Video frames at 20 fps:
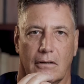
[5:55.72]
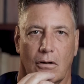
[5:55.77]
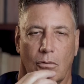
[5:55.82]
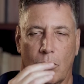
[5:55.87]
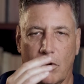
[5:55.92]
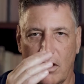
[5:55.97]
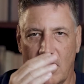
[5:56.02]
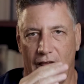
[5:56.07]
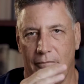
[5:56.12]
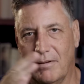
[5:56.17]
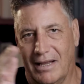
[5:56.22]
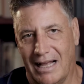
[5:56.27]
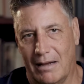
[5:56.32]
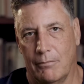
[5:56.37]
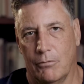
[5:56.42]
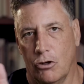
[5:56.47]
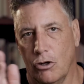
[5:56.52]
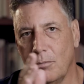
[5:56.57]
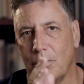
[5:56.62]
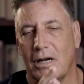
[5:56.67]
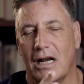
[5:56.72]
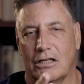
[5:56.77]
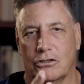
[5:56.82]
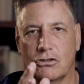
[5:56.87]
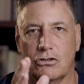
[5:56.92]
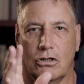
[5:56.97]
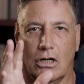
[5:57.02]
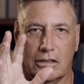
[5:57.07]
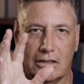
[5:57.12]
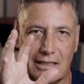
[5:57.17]
whether they become
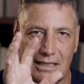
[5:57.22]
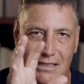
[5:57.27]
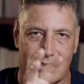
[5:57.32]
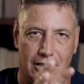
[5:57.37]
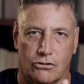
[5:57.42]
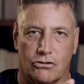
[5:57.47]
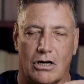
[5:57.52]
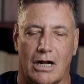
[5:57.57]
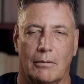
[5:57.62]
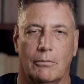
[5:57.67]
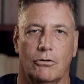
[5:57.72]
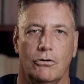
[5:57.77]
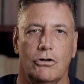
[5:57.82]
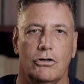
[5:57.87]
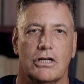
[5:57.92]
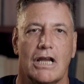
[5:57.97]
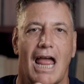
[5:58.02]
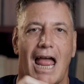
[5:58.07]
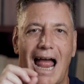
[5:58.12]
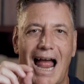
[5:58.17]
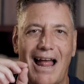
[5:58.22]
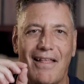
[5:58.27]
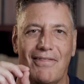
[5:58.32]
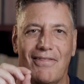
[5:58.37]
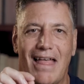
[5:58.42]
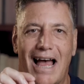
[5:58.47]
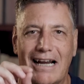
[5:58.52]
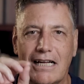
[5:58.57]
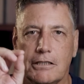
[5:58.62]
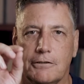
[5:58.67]
urbanized or not, there's the tribal root. And
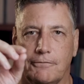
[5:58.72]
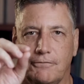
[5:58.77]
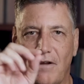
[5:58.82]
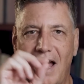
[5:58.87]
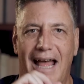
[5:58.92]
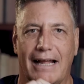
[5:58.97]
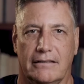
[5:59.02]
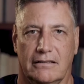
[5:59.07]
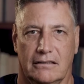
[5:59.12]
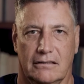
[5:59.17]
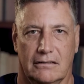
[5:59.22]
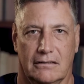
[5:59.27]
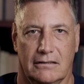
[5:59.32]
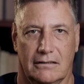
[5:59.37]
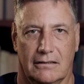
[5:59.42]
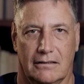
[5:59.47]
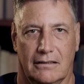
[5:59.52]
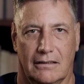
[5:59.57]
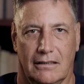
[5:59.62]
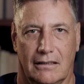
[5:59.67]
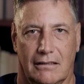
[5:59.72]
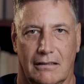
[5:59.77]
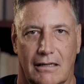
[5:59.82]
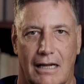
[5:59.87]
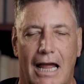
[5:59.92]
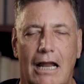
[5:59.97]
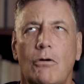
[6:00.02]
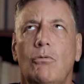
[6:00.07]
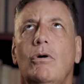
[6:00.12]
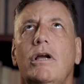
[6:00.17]
that is fat.
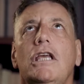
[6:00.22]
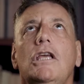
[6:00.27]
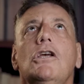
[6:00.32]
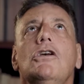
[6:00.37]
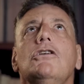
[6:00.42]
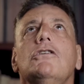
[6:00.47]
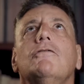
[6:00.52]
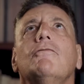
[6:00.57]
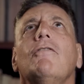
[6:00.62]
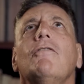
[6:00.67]
And we use